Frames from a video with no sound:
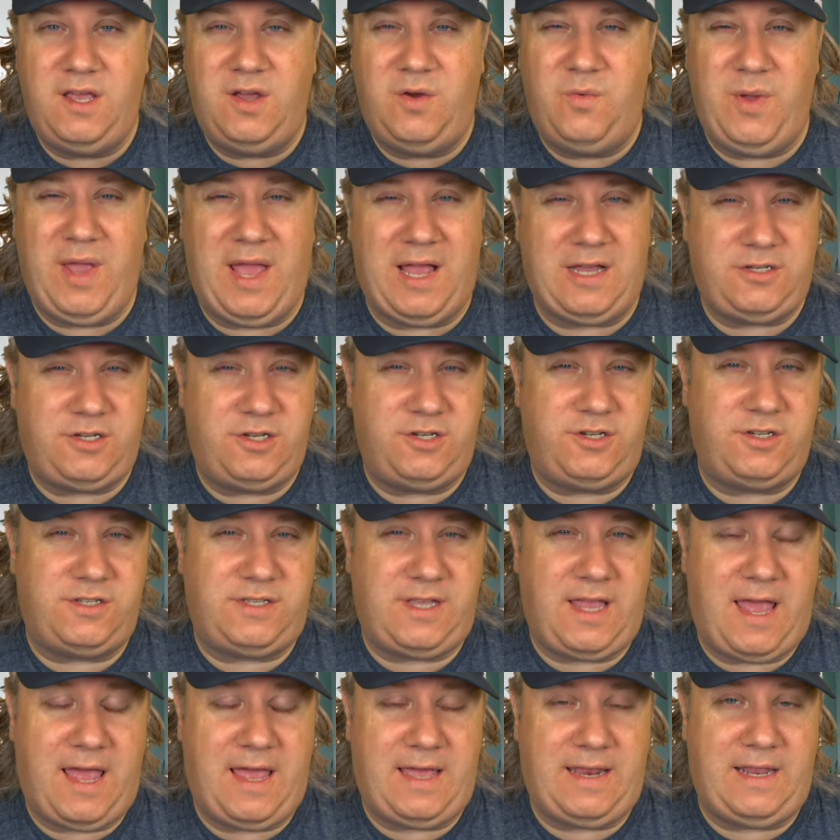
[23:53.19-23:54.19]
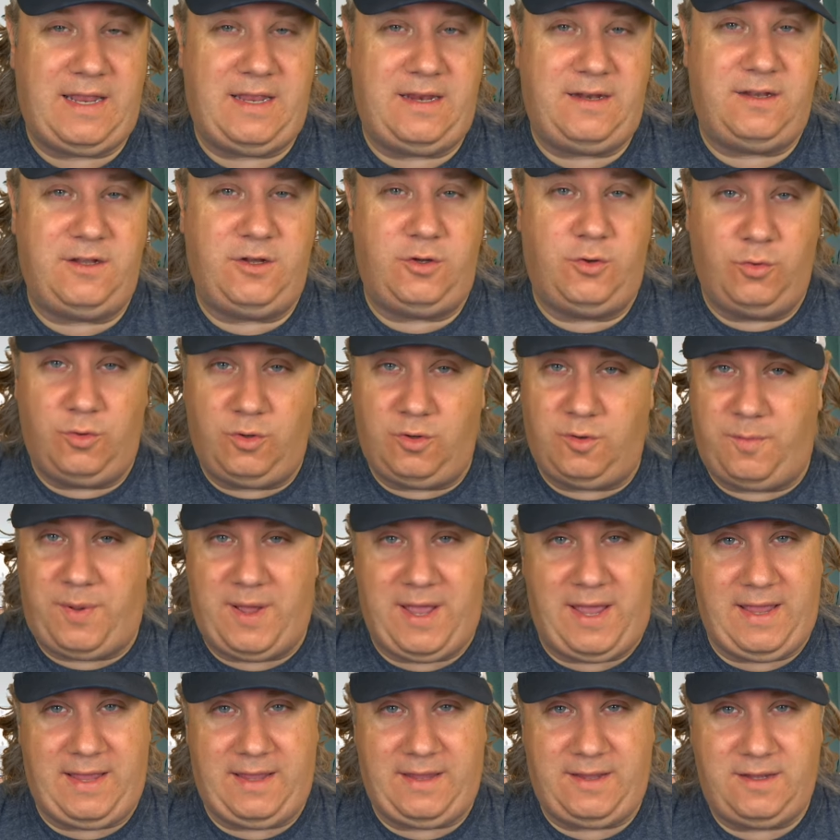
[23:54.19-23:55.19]
We actually just added Google
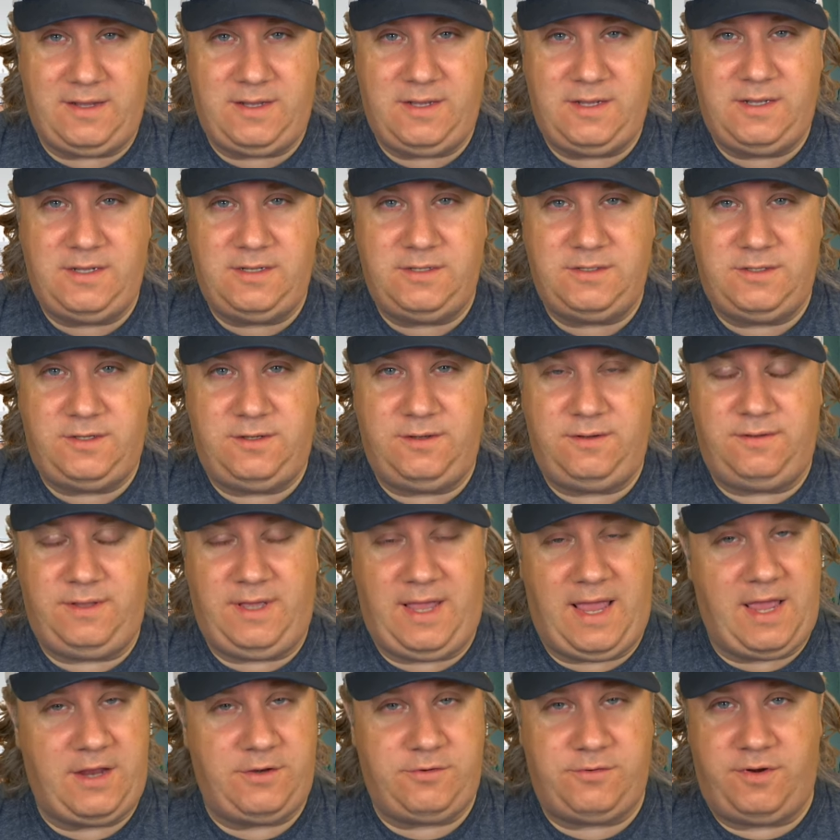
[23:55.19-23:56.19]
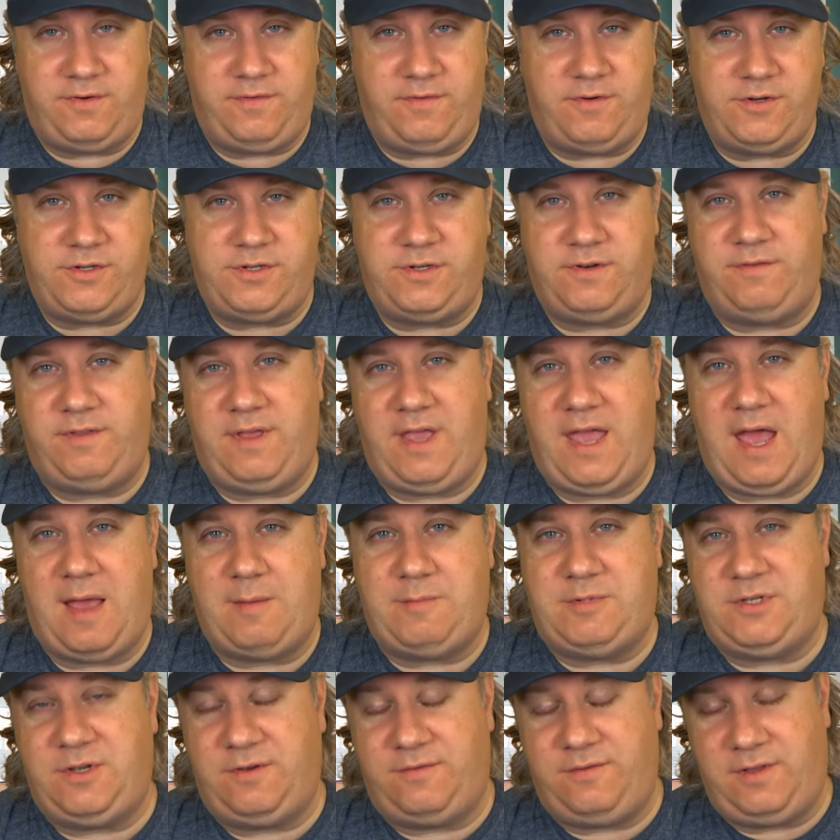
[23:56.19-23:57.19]
Pay to the Android version of the
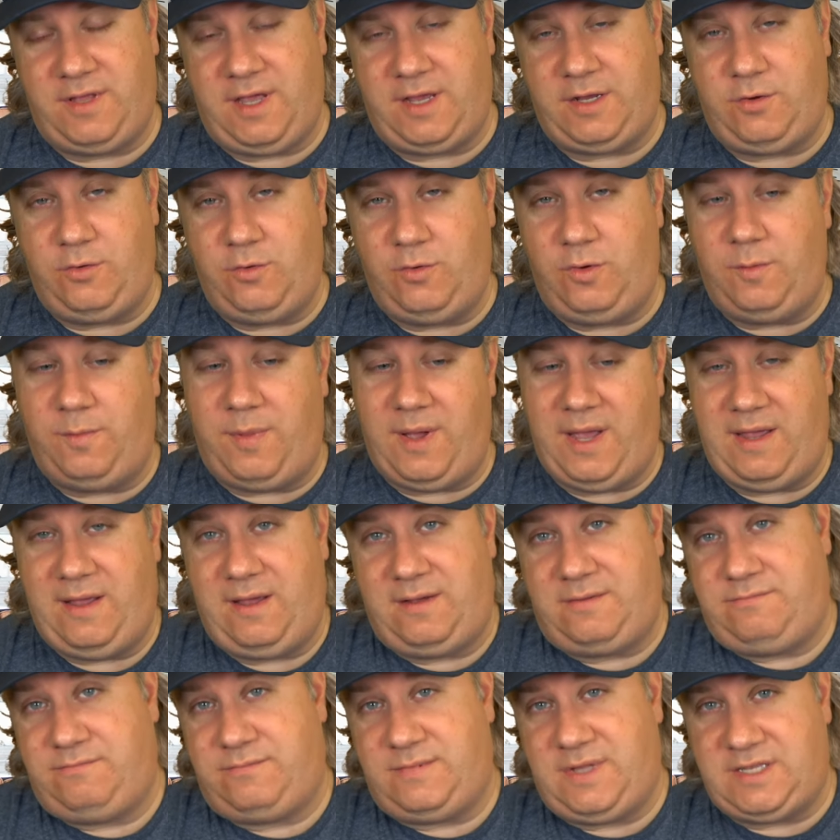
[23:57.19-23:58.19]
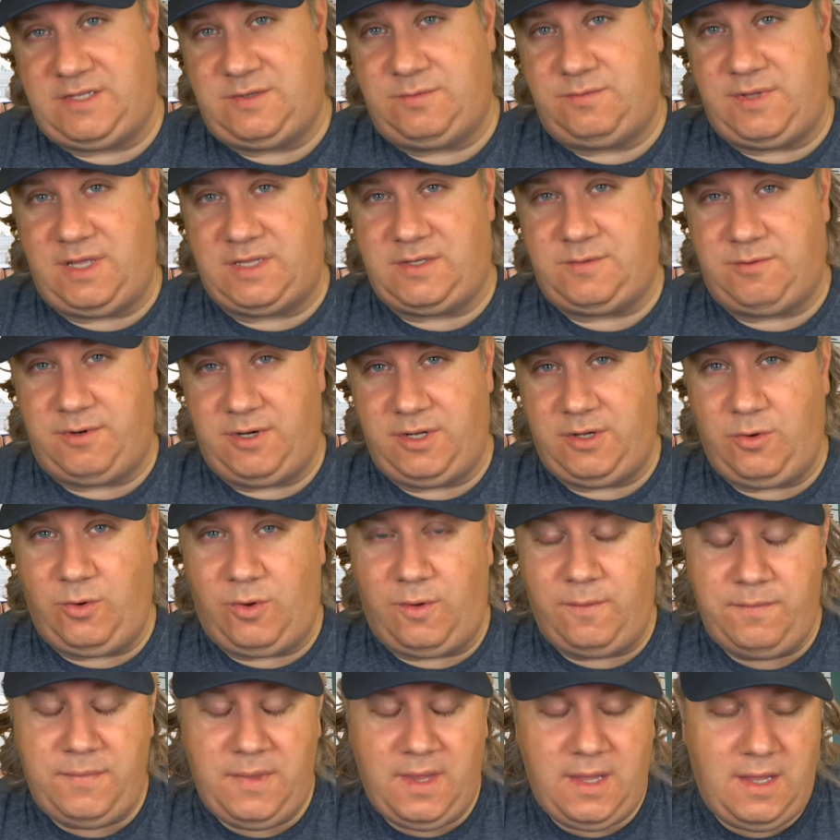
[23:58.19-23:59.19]
app. So if you like Google Pay, that's that's pretty
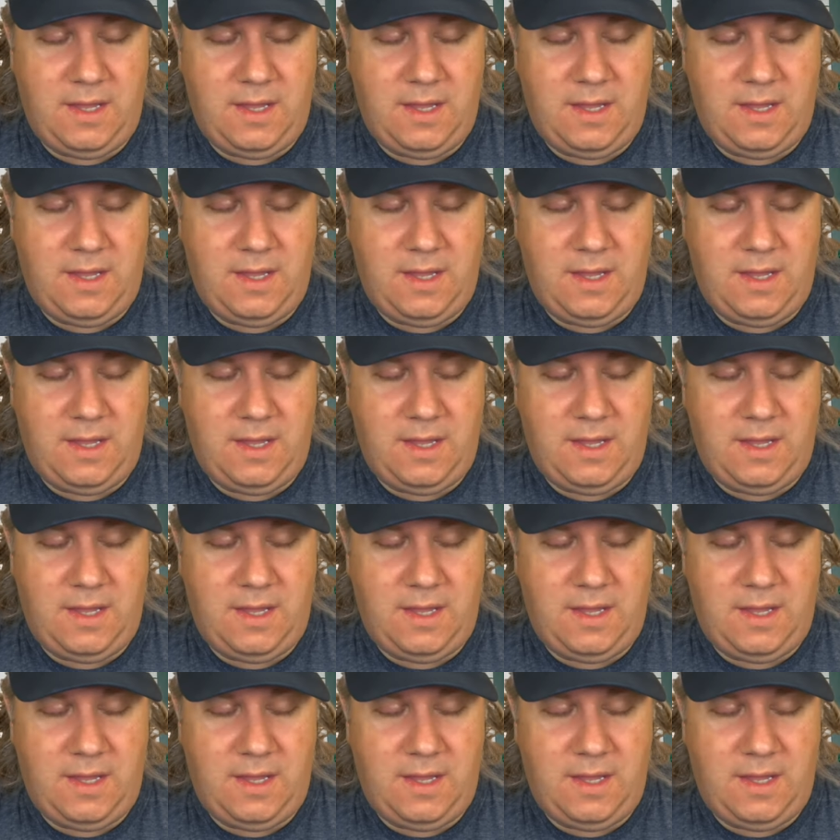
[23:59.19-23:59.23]
cool.